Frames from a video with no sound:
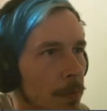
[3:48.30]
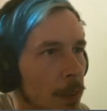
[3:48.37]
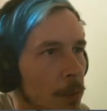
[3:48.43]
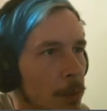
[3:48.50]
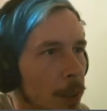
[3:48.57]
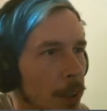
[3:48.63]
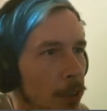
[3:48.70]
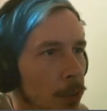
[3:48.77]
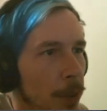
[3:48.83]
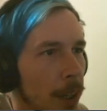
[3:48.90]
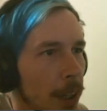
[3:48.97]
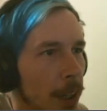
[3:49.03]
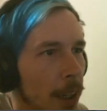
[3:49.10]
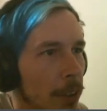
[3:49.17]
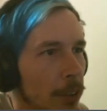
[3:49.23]
Yeah, this way I
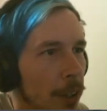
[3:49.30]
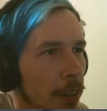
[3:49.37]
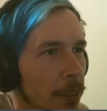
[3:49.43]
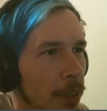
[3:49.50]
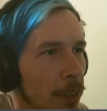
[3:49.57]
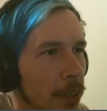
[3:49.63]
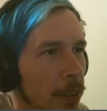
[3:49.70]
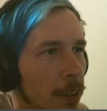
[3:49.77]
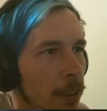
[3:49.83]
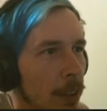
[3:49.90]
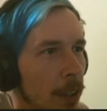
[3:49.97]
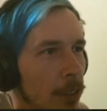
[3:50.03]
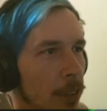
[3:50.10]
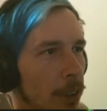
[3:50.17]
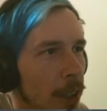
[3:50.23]
can actually have a
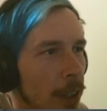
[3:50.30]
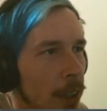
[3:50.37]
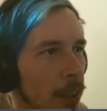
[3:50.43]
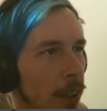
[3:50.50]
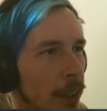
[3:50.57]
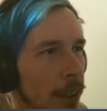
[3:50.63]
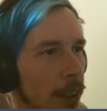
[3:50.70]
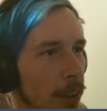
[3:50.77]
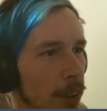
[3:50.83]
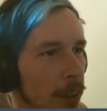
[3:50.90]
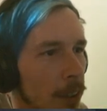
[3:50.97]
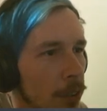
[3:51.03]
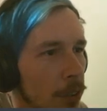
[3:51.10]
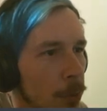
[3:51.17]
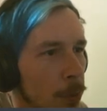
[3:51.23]
designated, like,
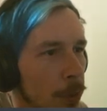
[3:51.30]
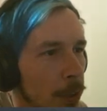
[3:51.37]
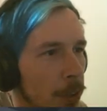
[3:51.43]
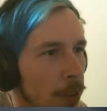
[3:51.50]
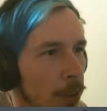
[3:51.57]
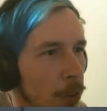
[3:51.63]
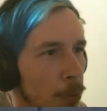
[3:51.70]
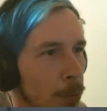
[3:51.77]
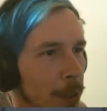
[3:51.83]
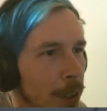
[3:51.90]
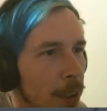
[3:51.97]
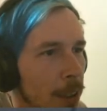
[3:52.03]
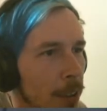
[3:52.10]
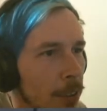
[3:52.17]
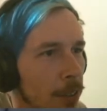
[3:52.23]
this is where the tunnel
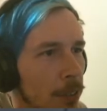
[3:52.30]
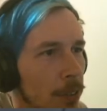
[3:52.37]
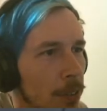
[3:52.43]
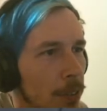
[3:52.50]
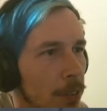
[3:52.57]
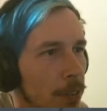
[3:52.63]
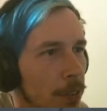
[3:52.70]
begins.